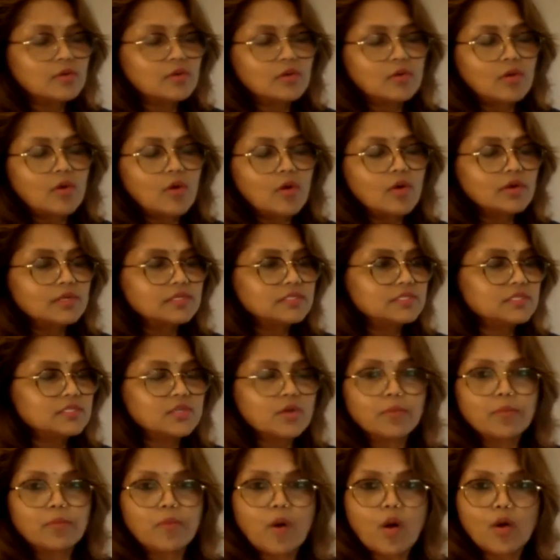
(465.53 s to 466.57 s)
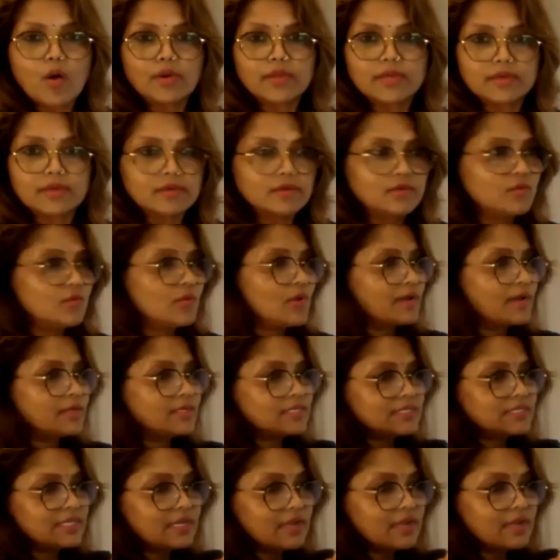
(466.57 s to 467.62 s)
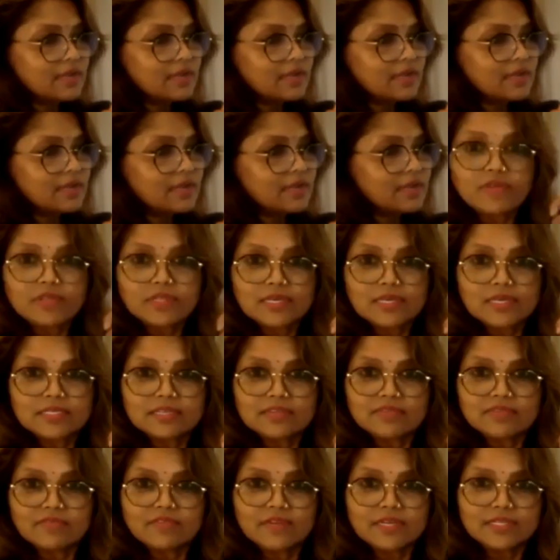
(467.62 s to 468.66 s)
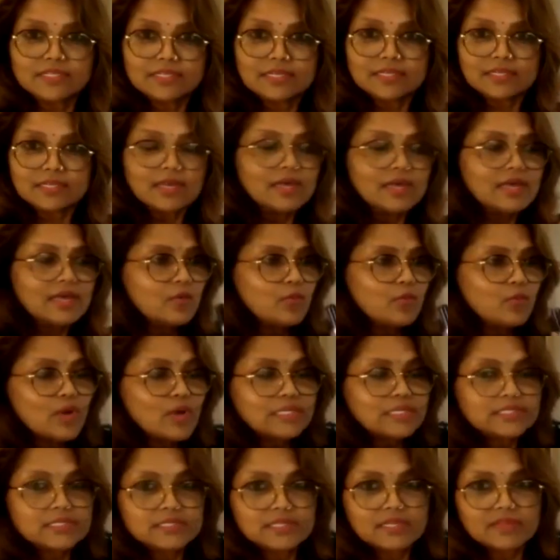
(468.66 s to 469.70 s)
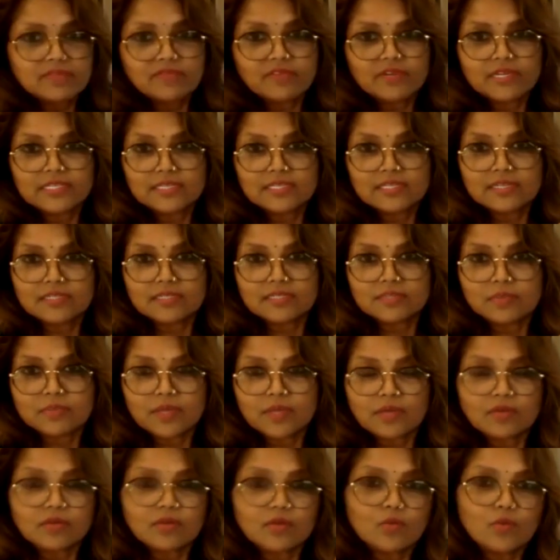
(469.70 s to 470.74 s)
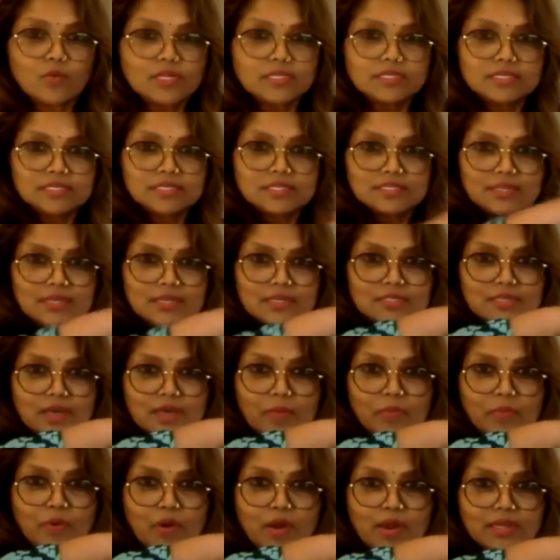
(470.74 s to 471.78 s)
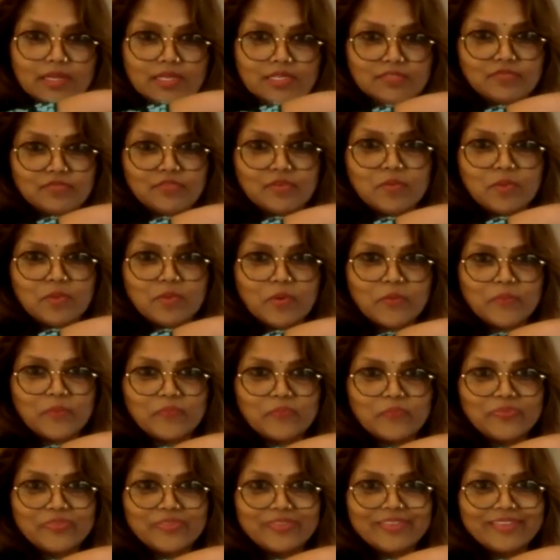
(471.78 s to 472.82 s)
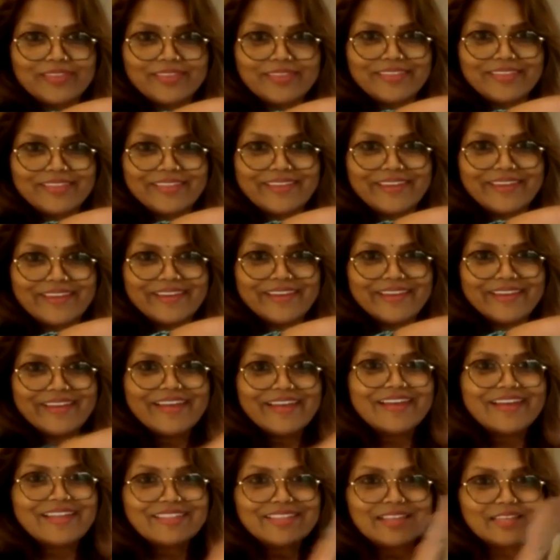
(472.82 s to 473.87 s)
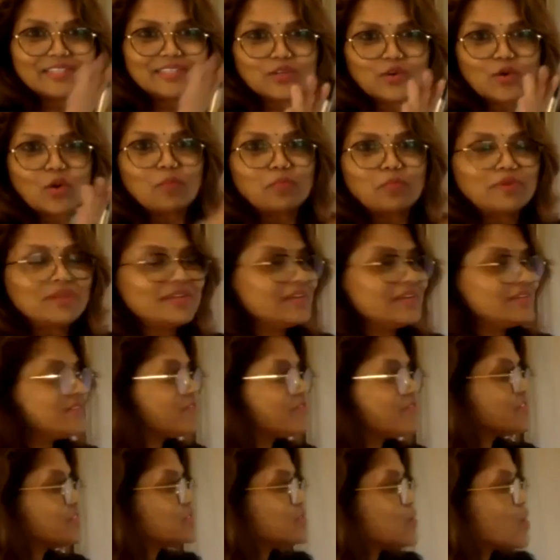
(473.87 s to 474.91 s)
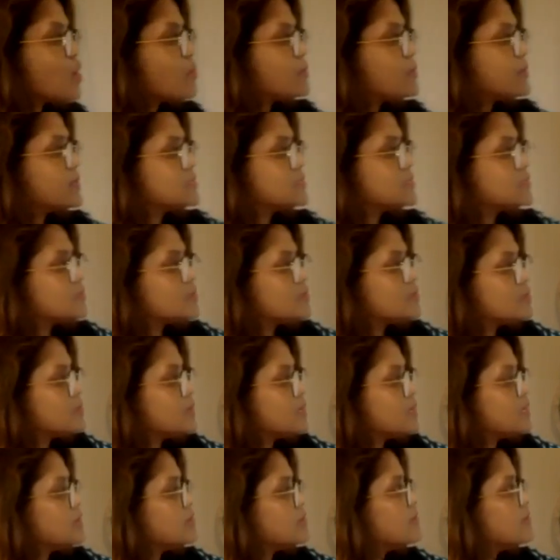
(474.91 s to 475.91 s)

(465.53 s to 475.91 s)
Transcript: organs in your body. You'll understand how everything's inverted. Once it's inverted, it's male. Once it's upright, it's female. Yeah, that's a completely different topic. So male and